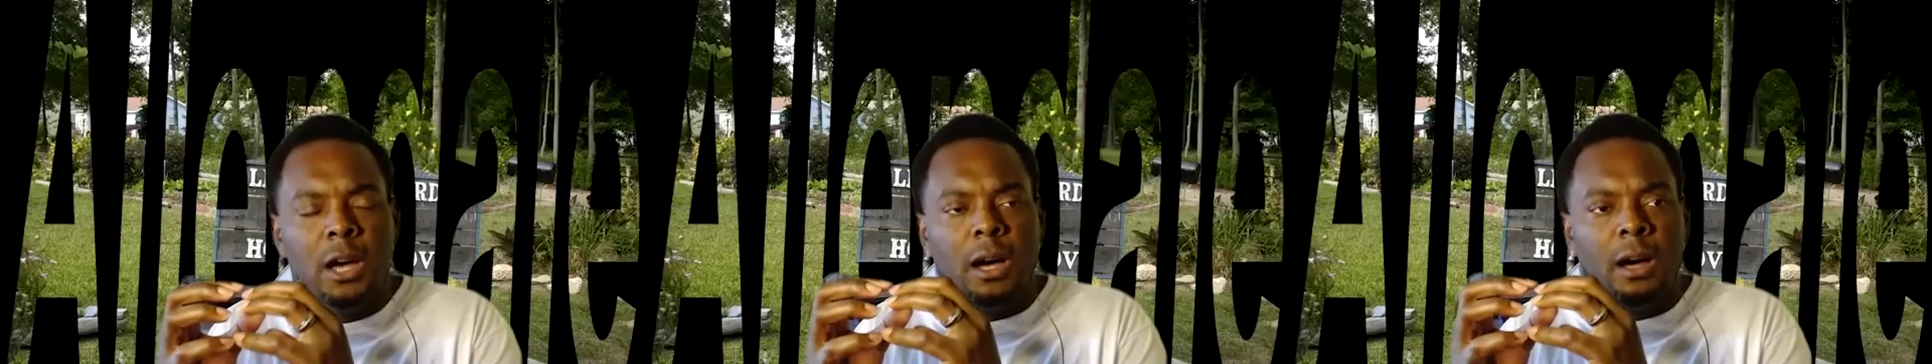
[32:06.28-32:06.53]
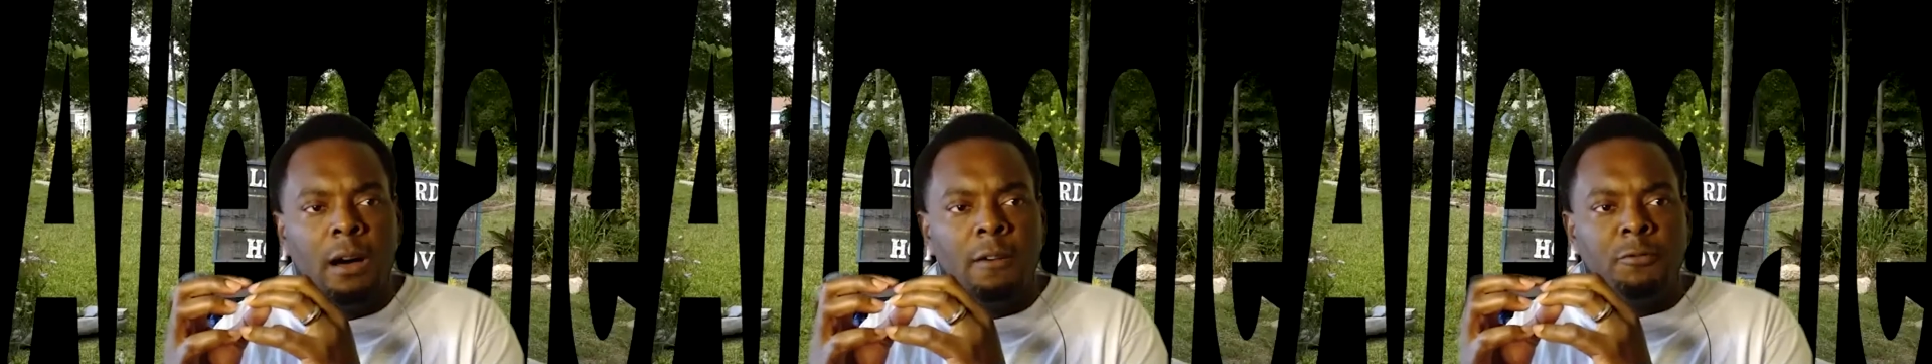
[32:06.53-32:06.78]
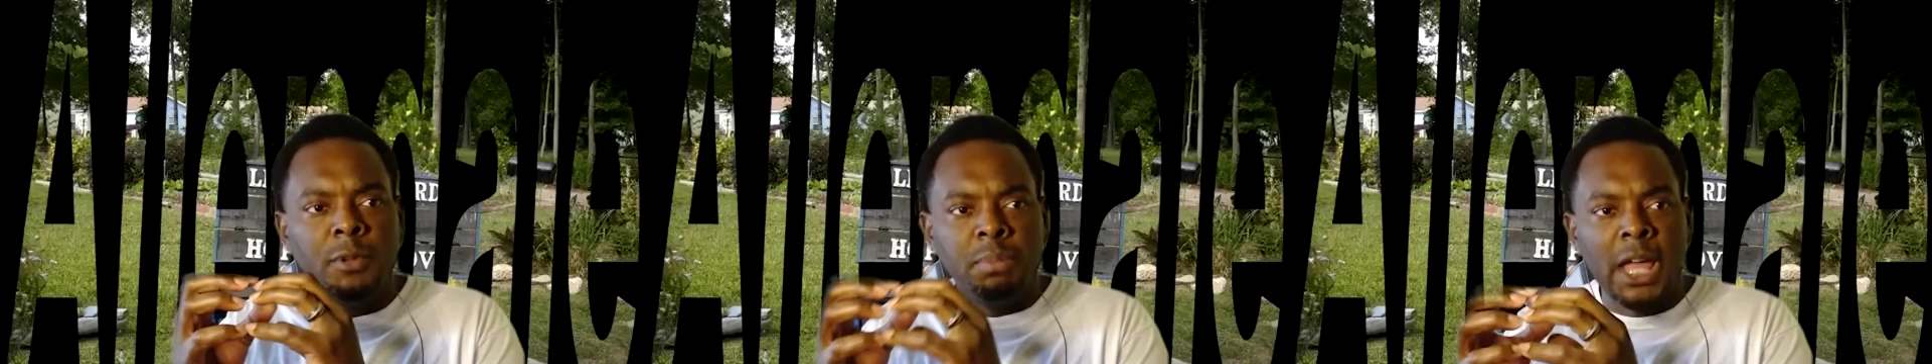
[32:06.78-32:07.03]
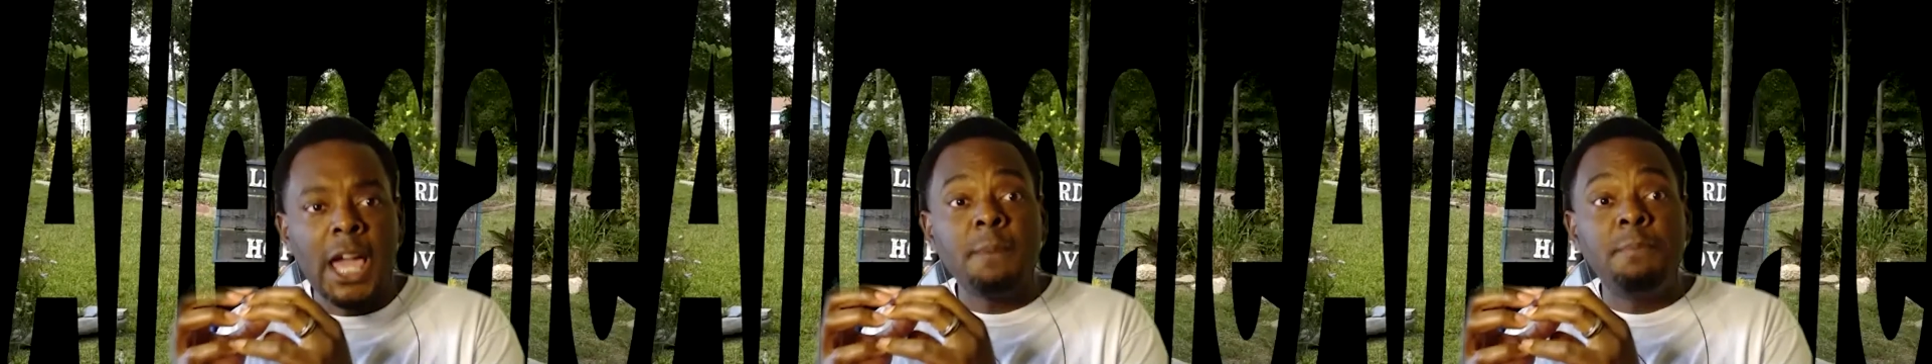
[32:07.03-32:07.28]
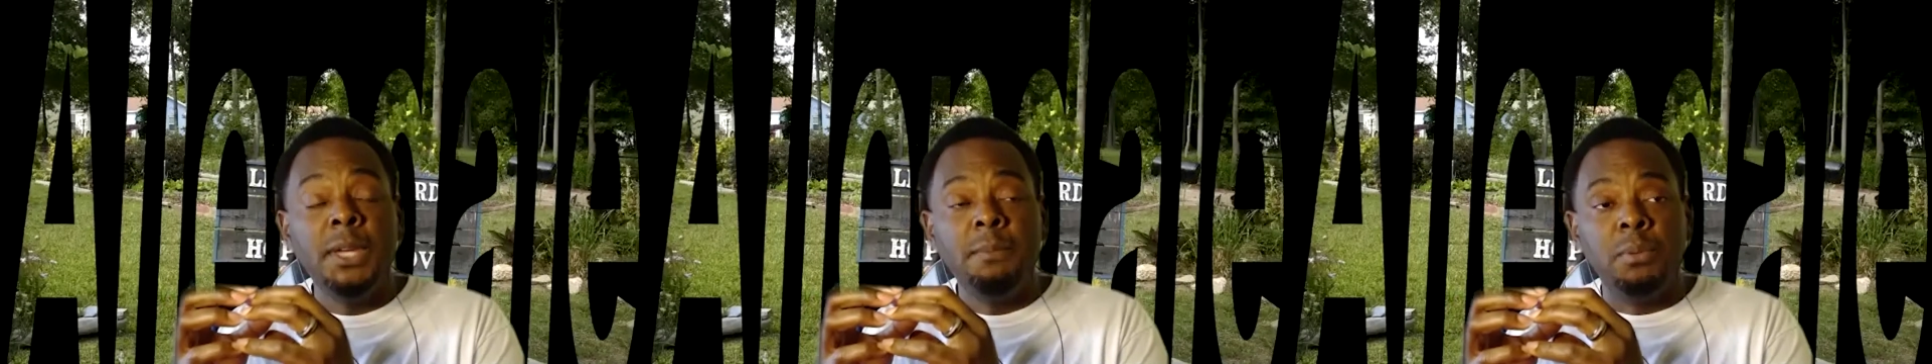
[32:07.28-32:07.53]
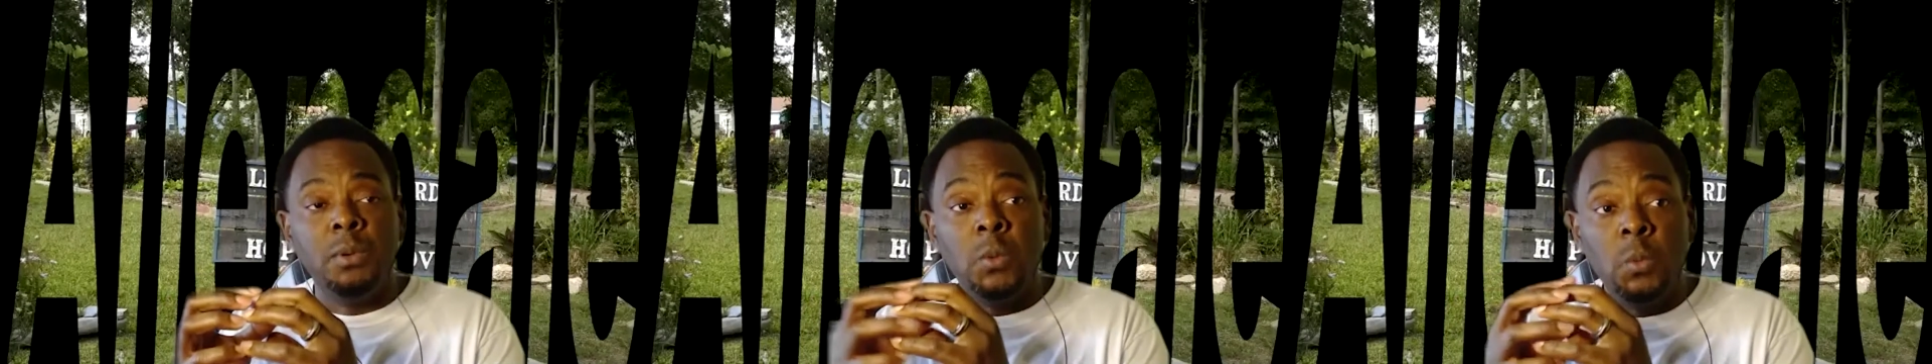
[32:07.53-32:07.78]
of the Black
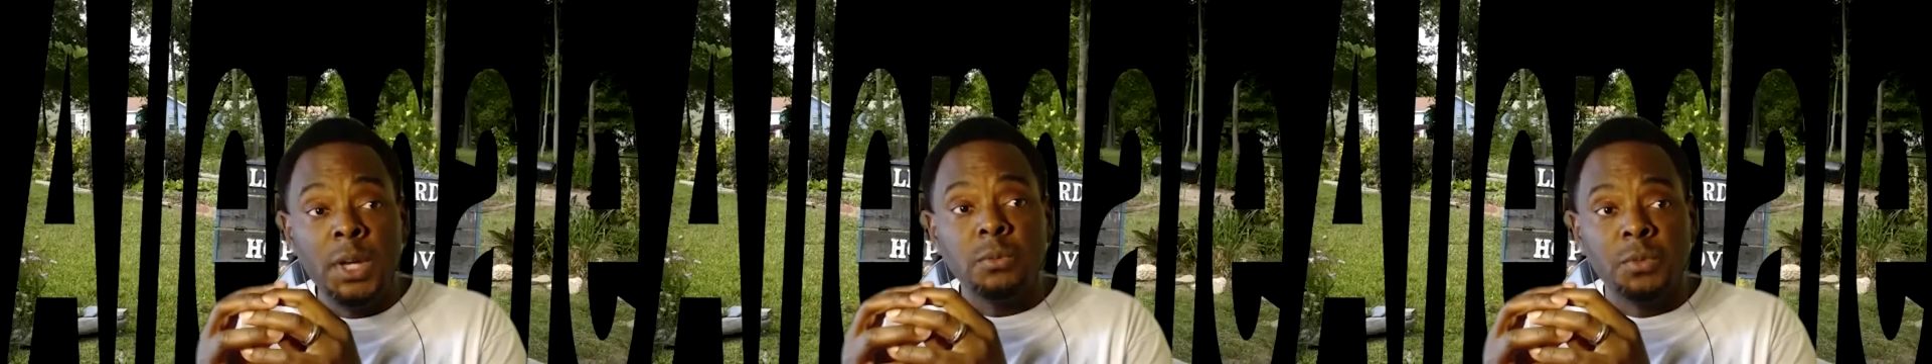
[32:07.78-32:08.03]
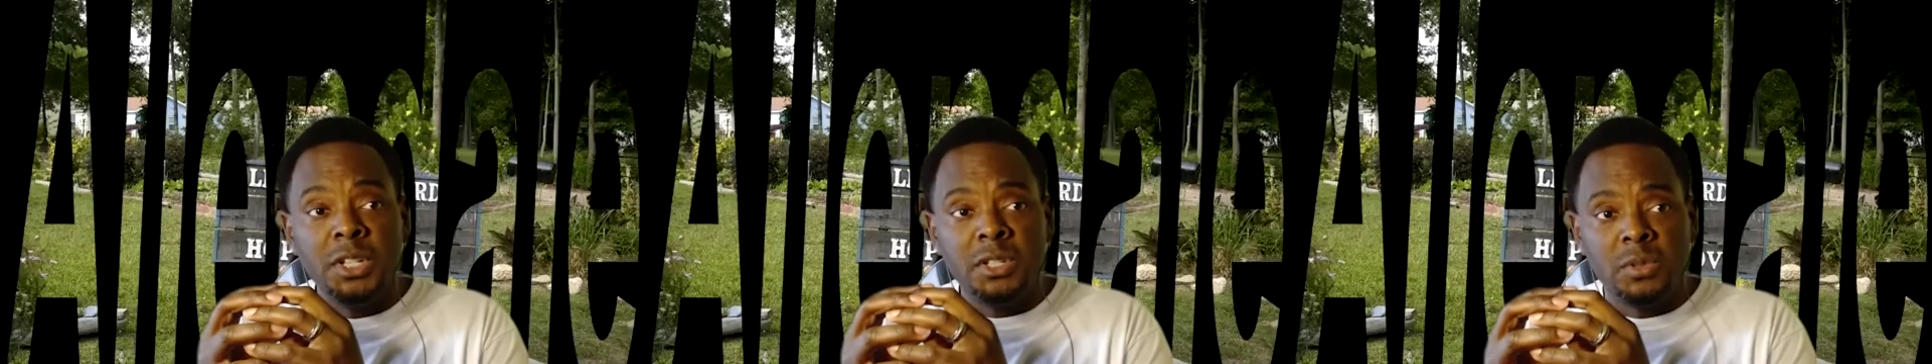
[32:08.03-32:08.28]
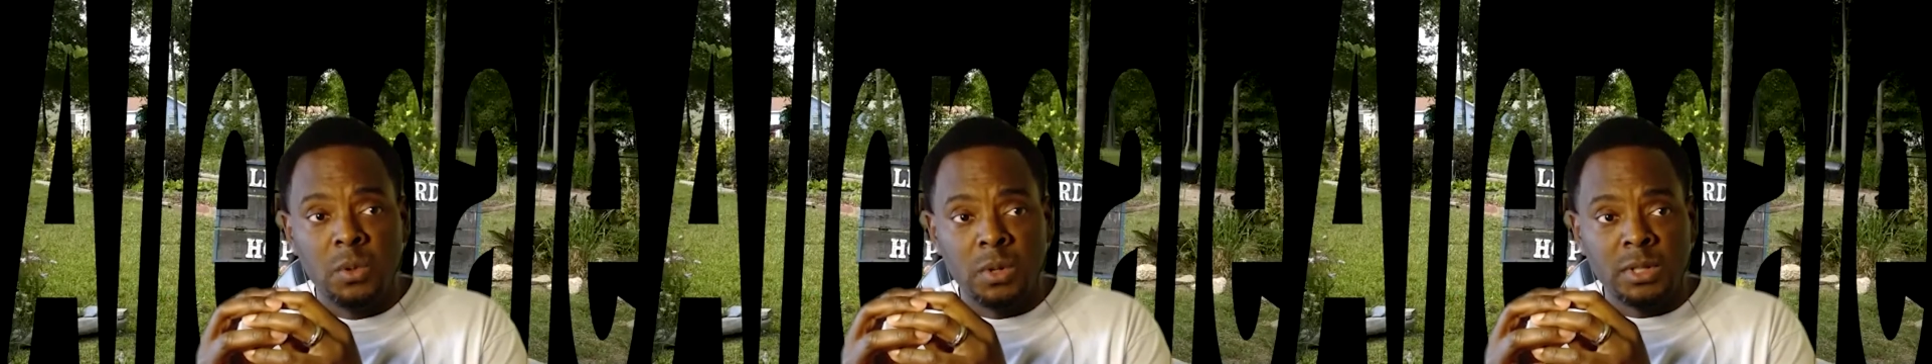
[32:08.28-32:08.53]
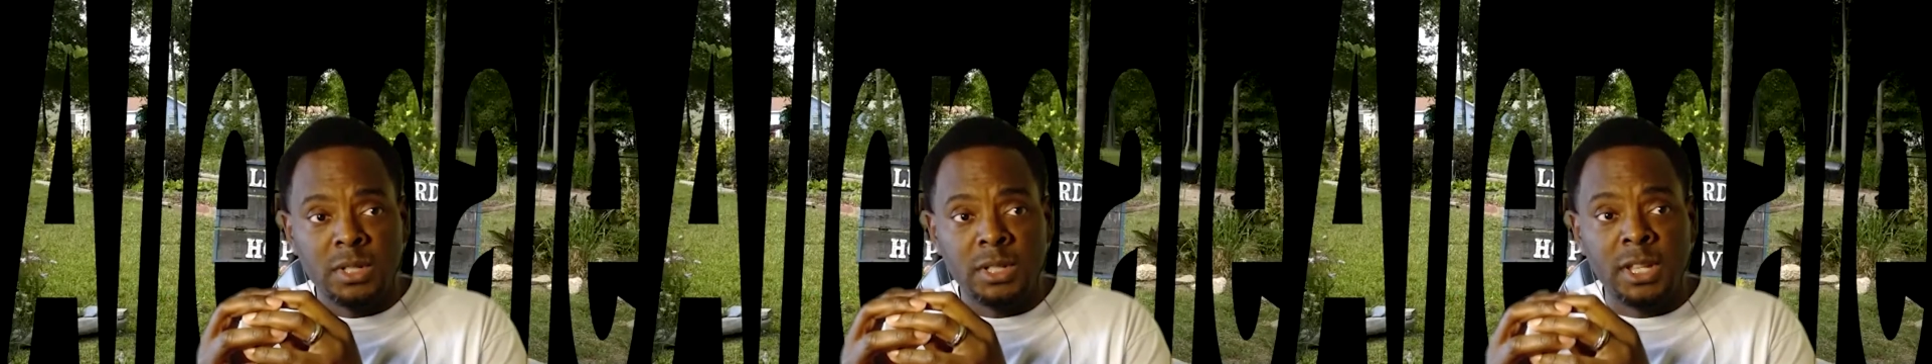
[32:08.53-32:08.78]
people with resources